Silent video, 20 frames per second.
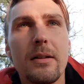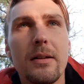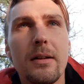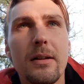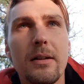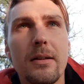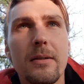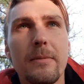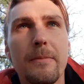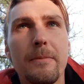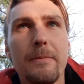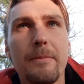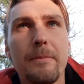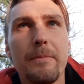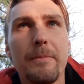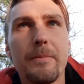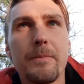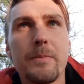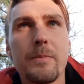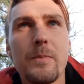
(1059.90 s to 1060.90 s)
um,
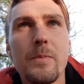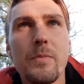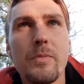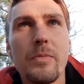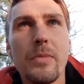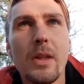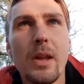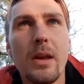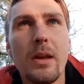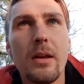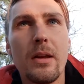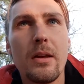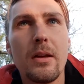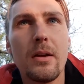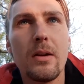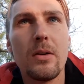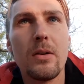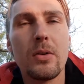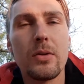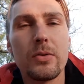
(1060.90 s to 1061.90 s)

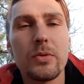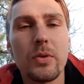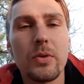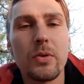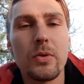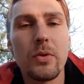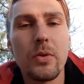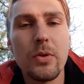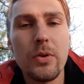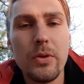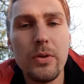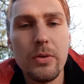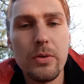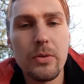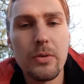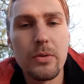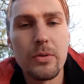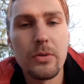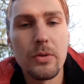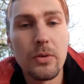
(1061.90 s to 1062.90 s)
or sokonoi,
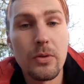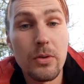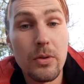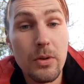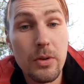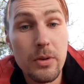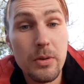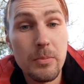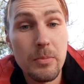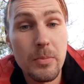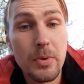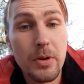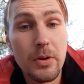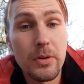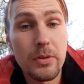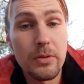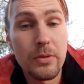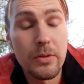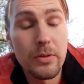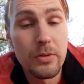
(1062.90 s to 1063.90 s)
sokonoi,
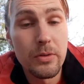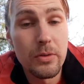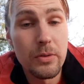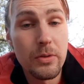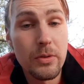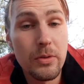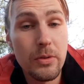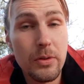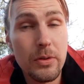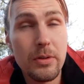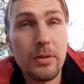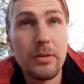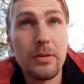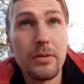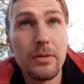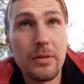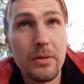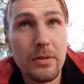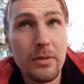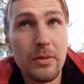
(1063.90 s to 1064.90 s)
because sokonoi
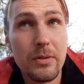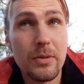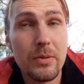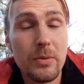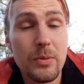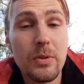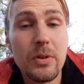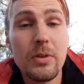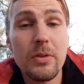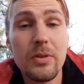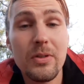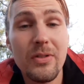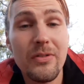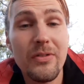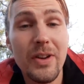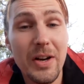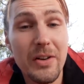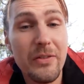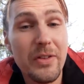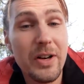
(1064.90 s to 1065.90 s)
you will use
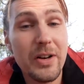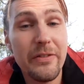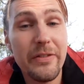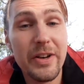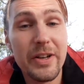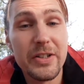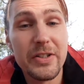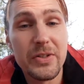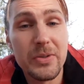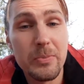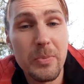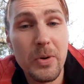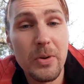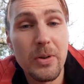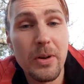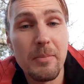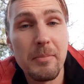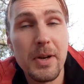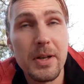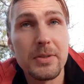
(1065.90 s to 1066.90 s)
very very very
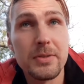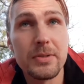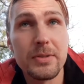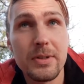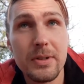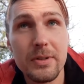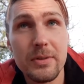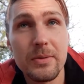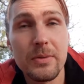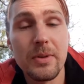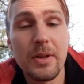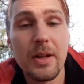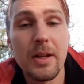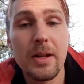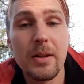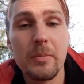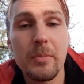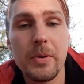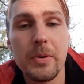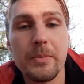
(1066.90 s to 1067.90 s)
small amount and it will
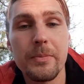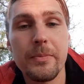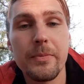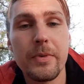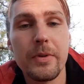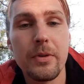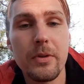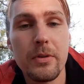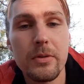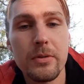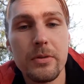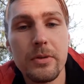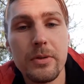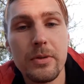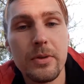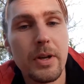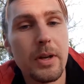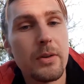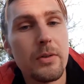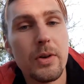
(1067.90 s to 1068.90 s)
help you. So
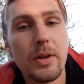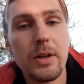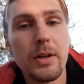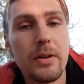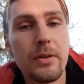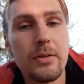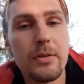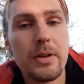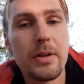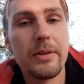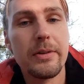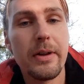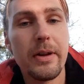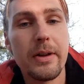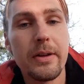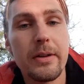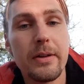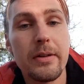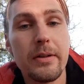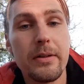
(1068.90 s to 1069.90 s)
you can really really
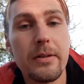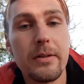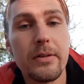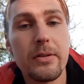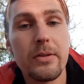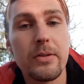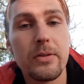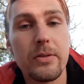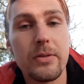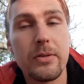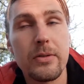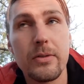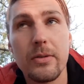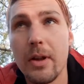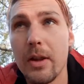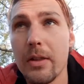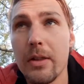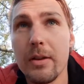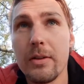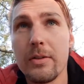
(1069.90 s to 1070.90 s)
take
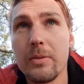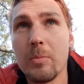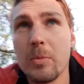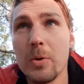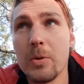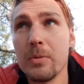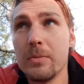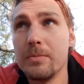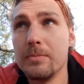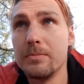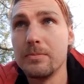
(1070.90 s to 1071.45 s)
something small.